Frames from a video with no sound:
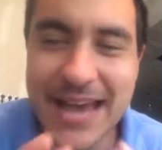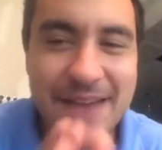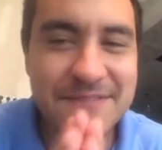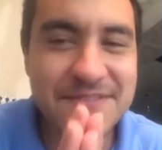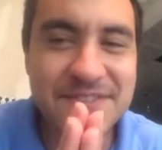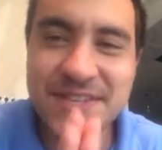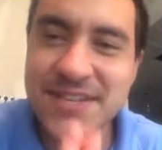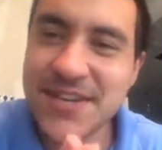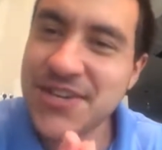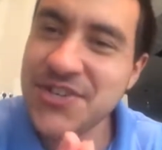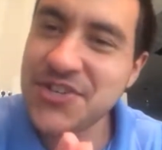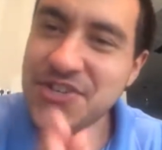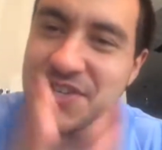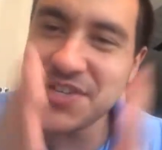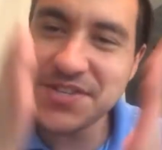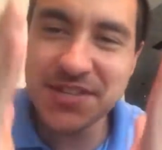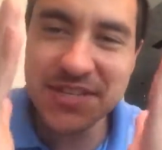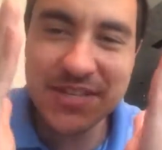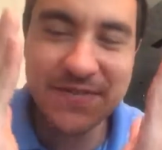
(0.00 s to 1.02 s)
I've seen
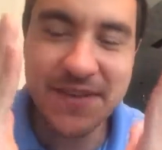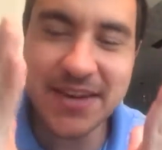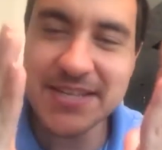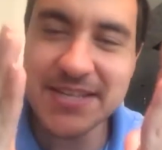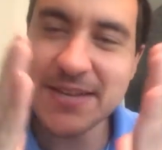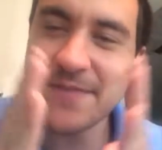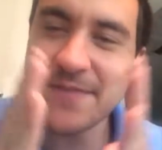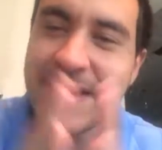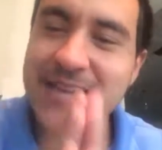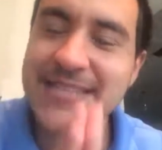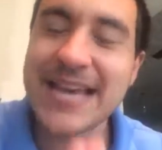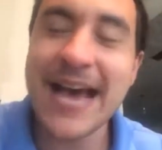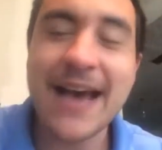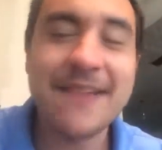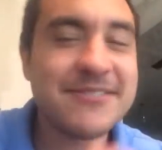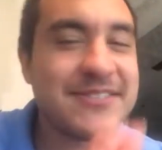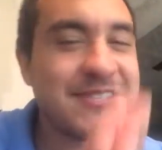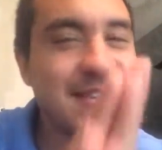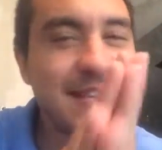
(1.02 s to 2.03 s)
Jesus face to face.
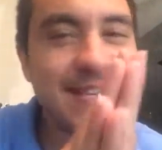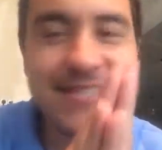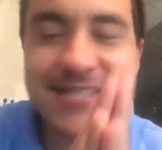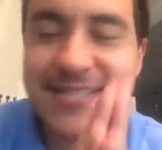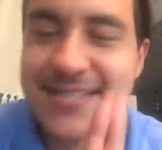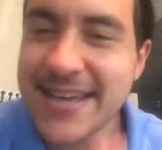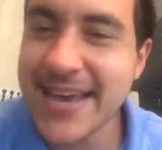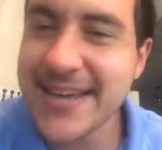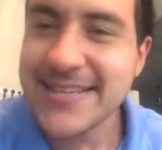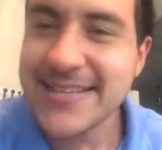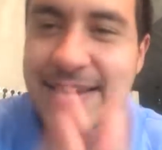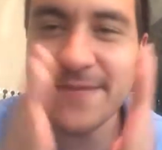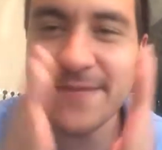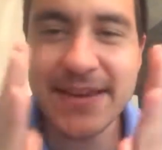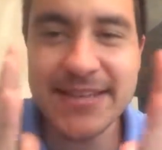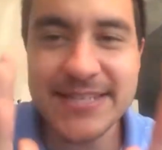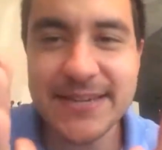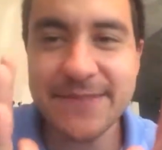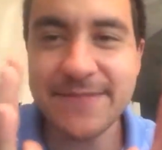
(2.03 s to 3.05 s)
I've seen Satan
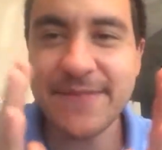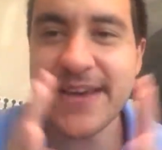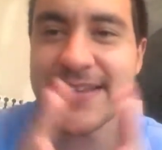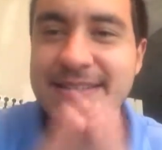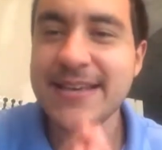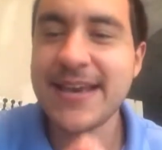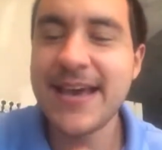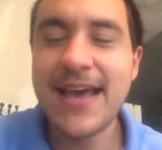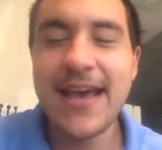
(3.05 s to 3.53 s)
face to face.